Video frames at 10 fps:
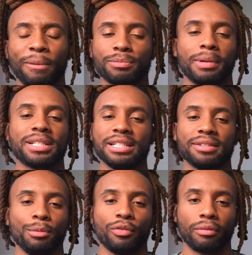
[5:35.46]
It was much easier
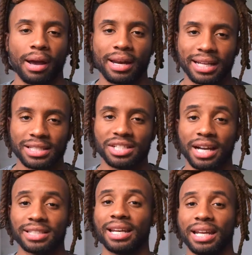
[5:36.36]
to move around and get the
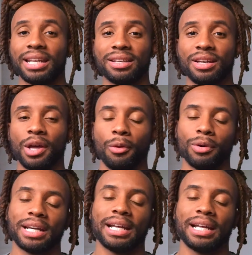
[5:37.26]
shots I needed once